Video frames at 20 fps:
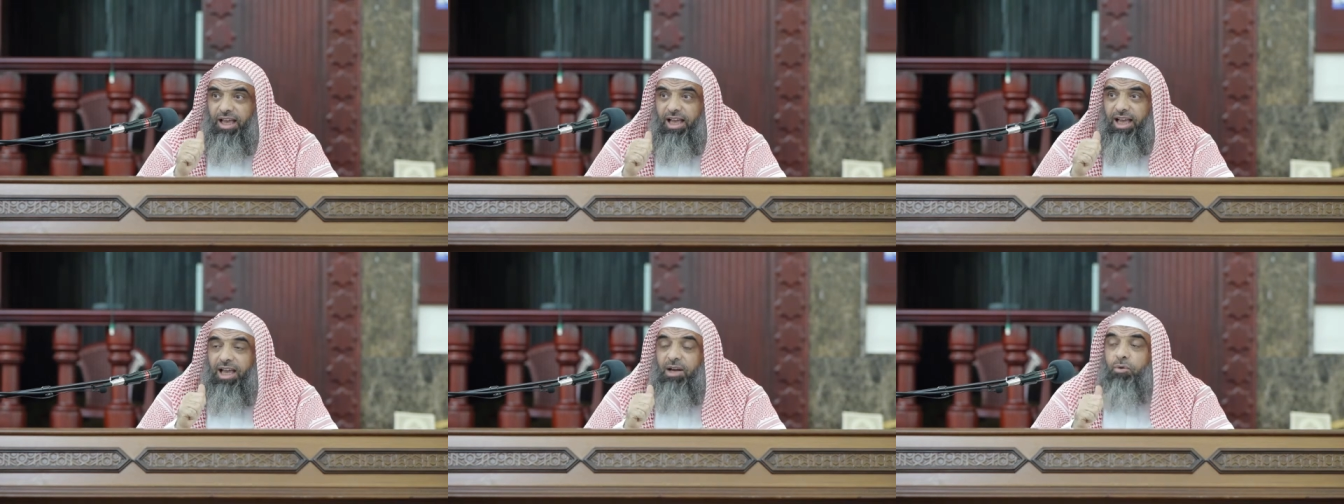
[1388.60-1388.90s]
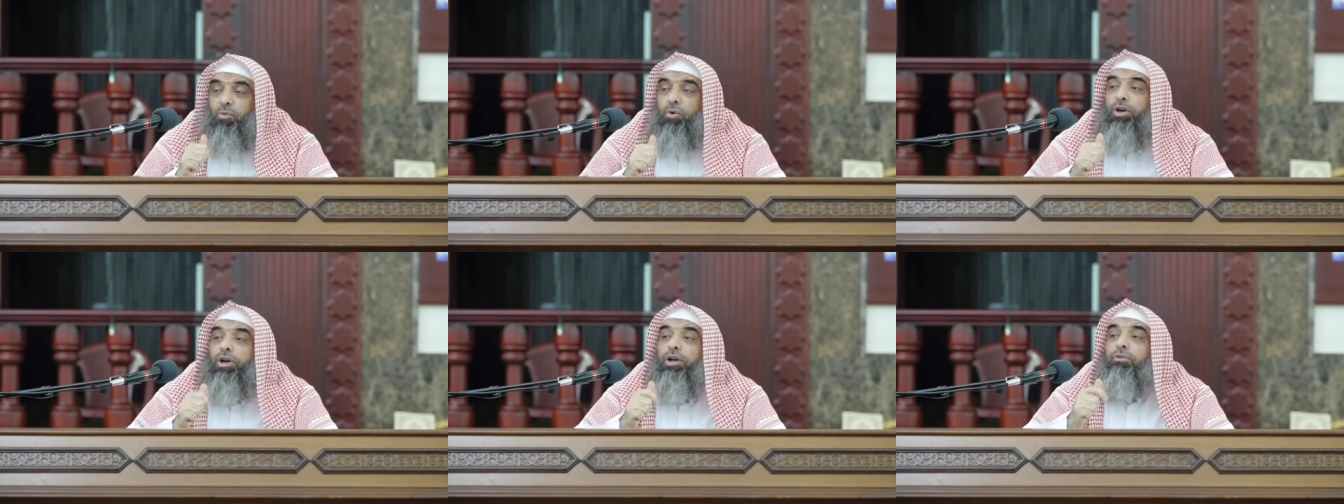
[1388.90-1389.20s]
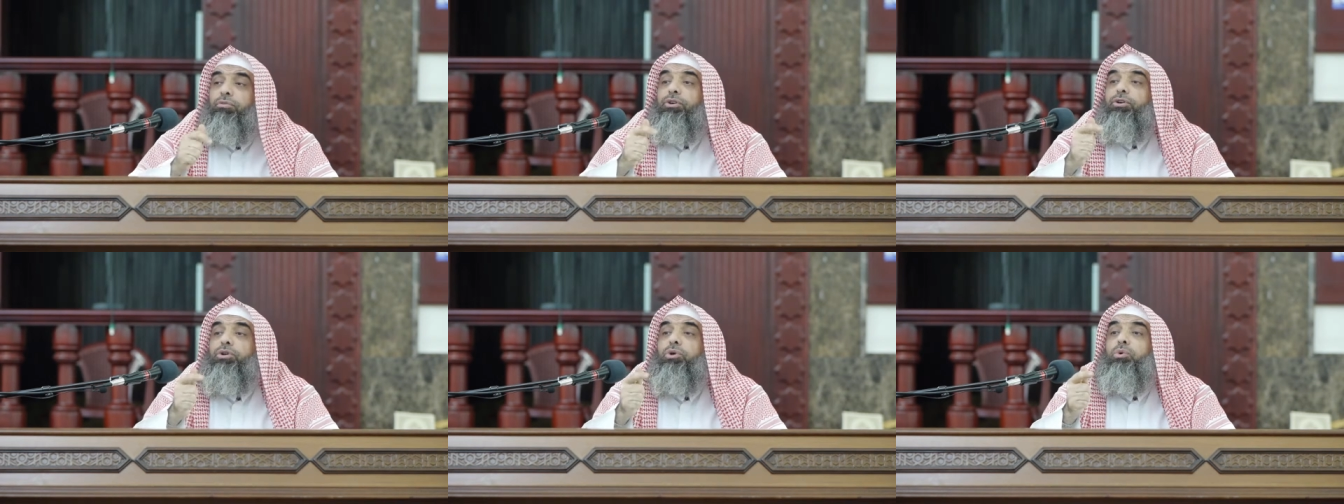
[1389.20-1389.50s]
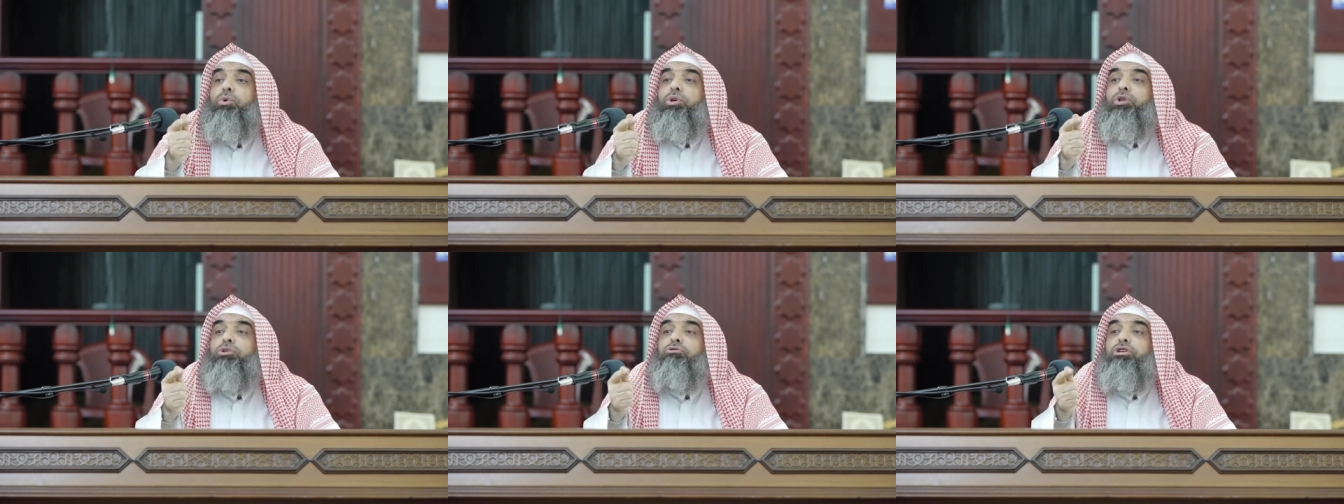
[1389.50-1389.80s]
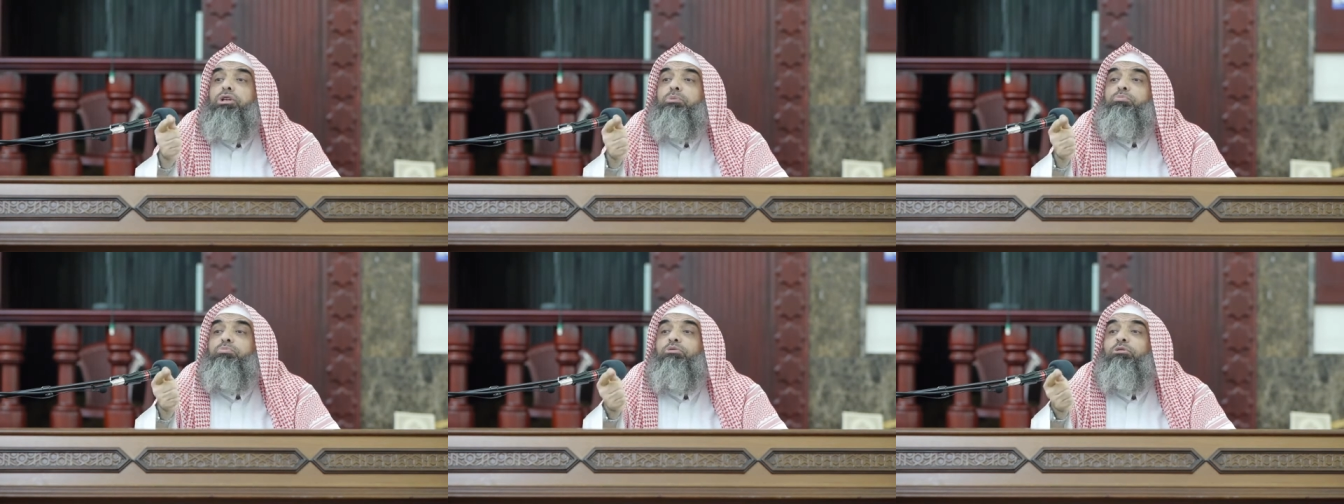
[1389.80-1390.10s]
and whatever you were
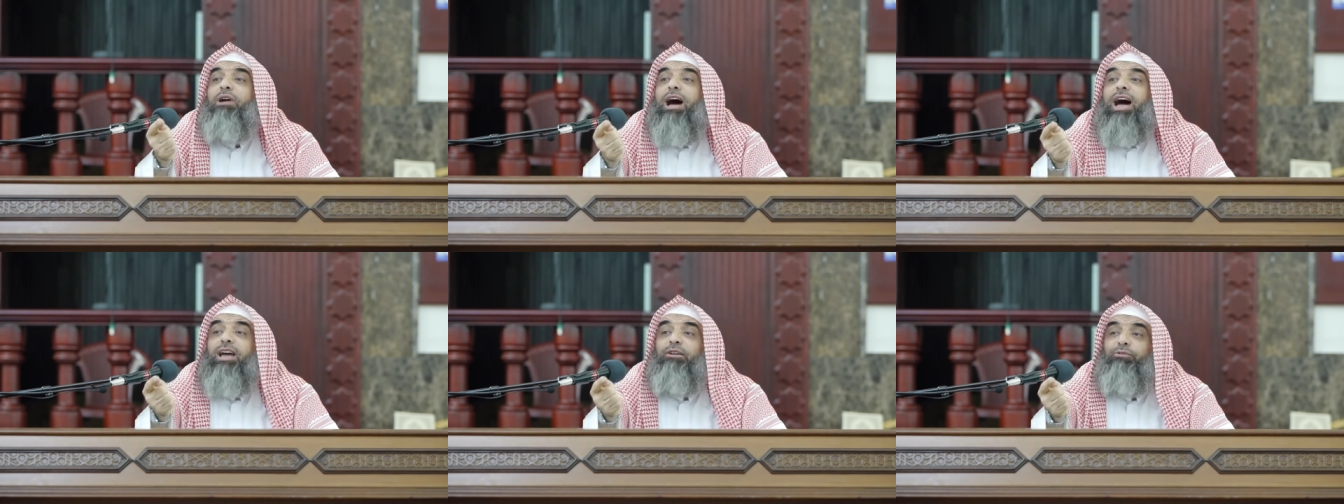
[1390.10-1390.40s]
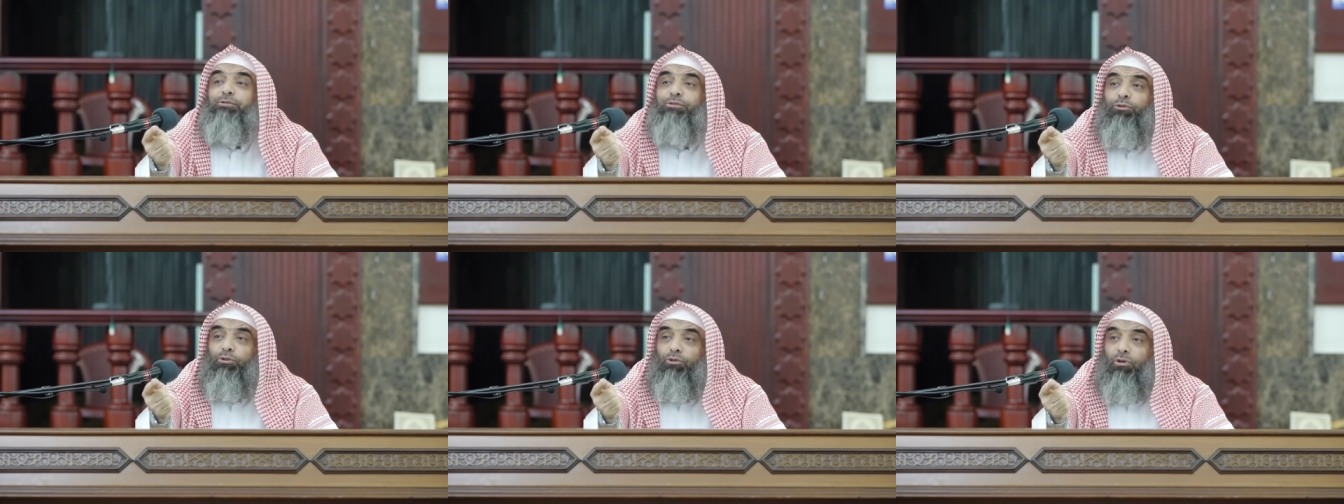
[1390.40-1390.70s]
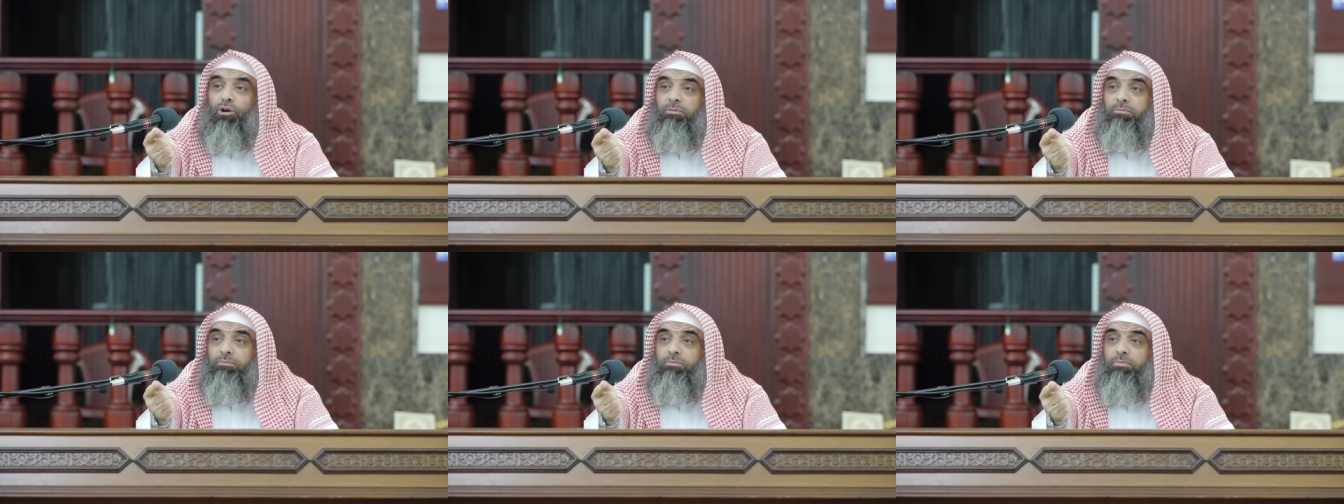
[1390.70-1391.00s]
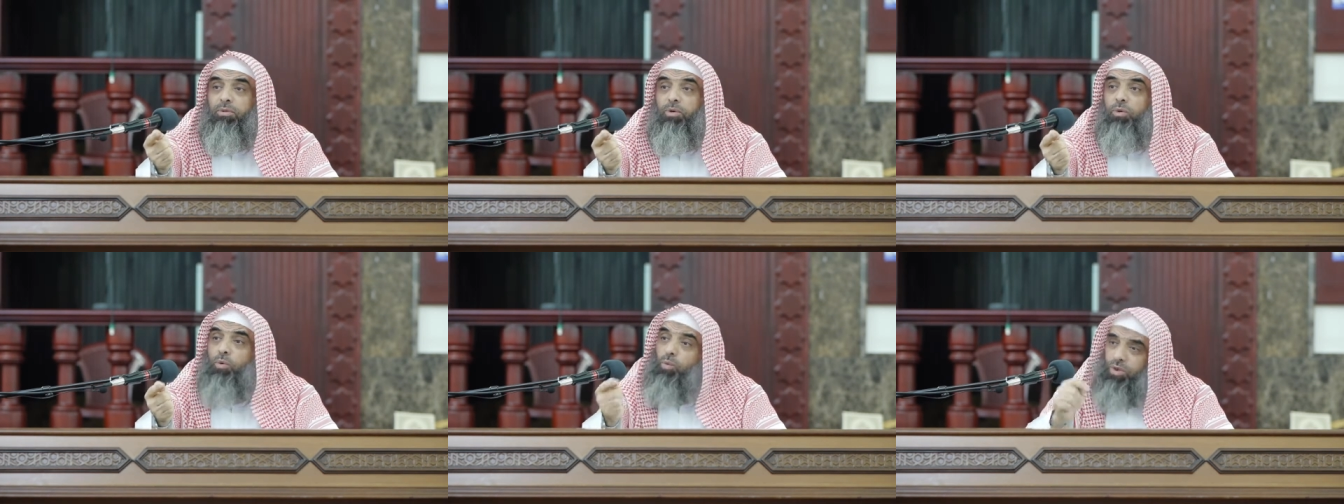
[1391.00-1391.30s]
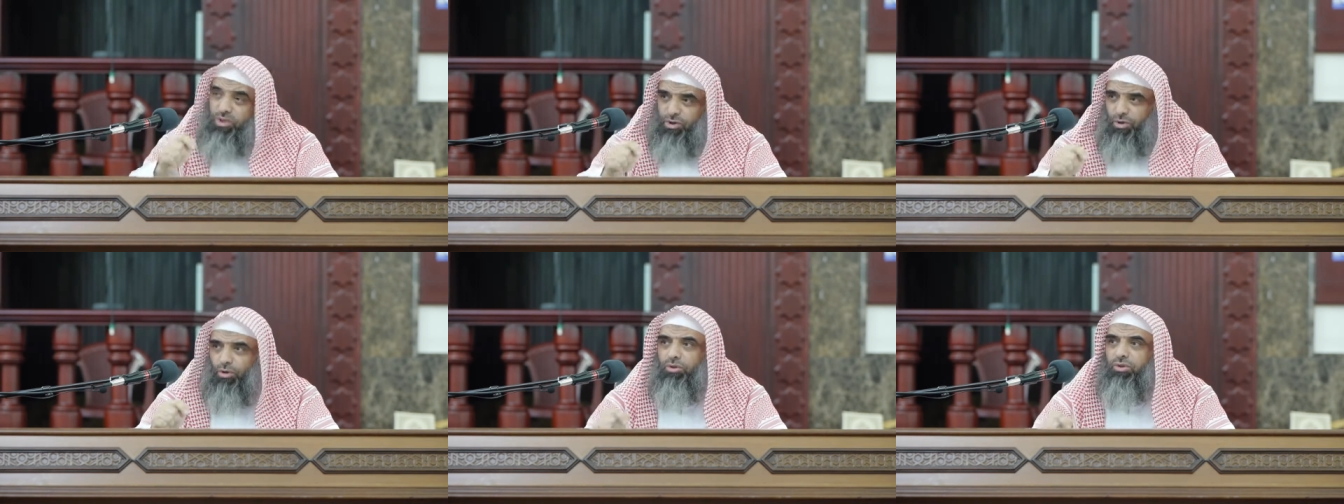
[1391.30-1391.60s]
deprived from
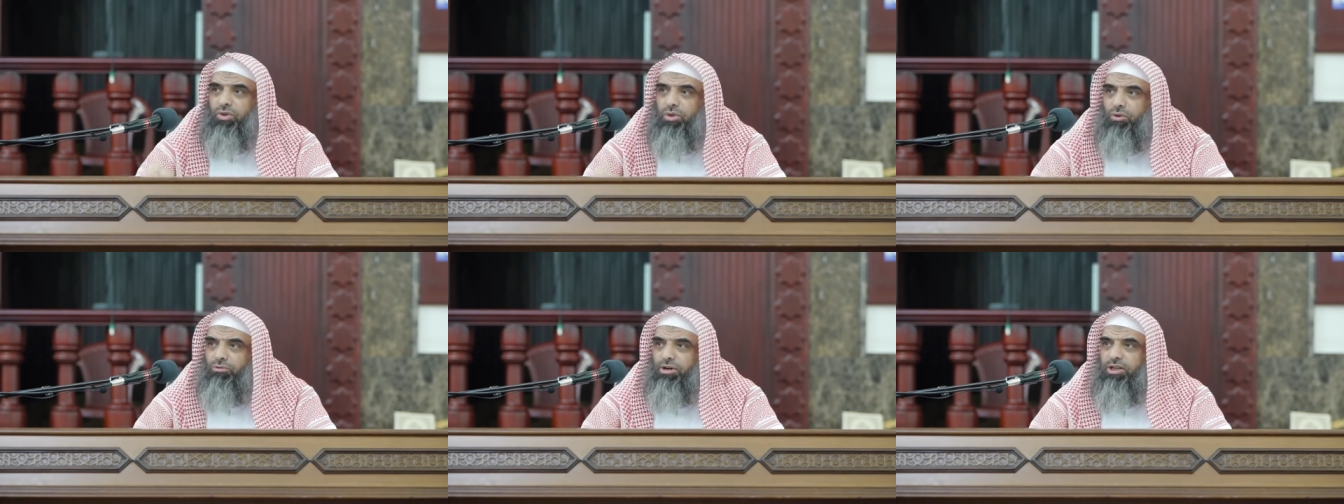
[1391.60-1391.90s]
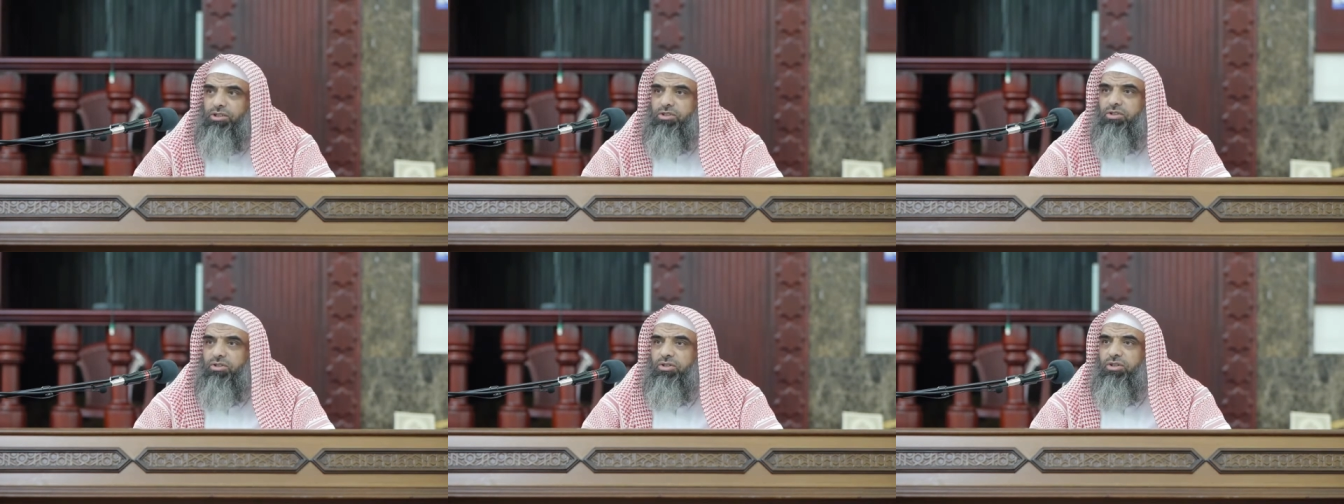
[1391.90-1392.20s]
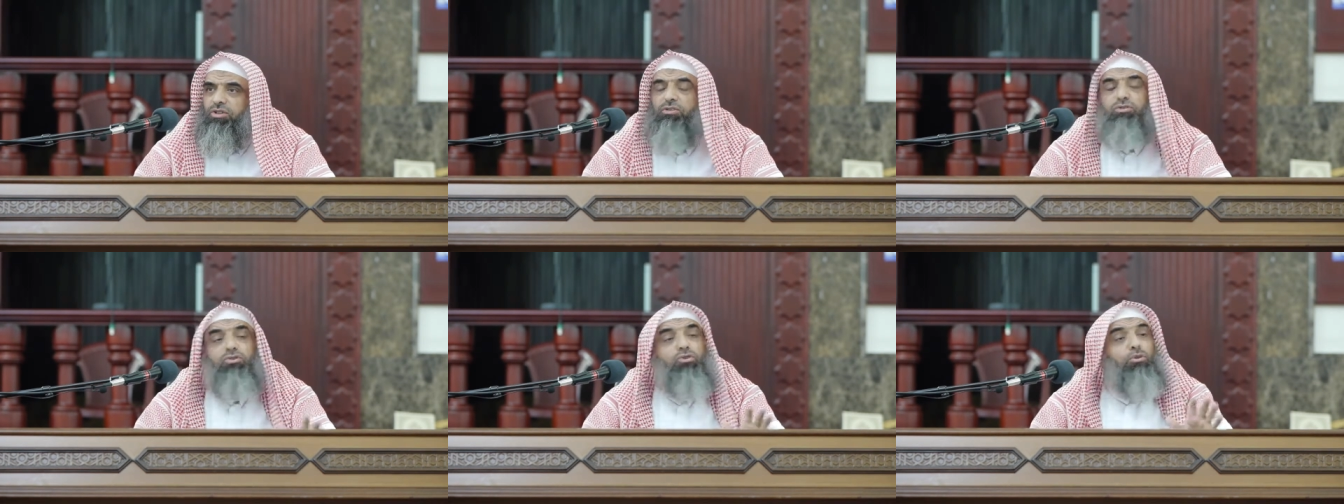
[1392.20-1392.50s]
was also registered.